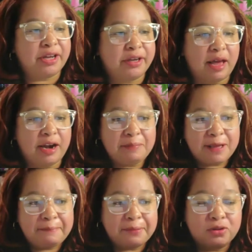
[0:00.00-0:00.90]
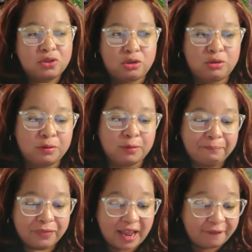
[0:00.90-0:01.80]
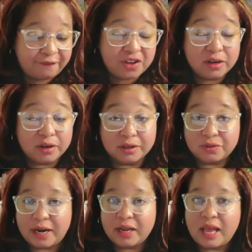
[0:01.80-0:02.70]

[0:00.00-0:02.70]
A lot of people too have fears, right?